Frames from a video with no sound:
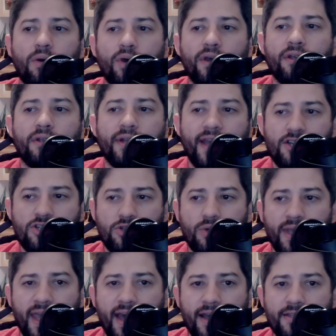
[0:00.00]
oil and natural
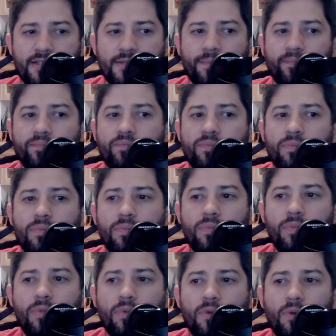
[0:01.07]
gas
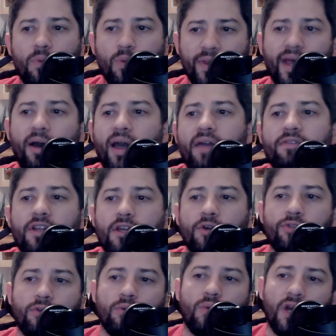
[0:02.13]
without having to go
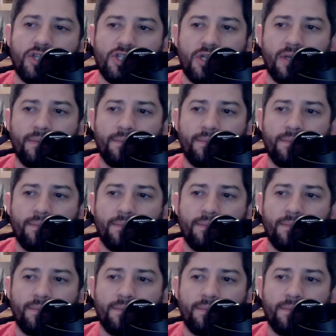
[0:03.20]
through Russia.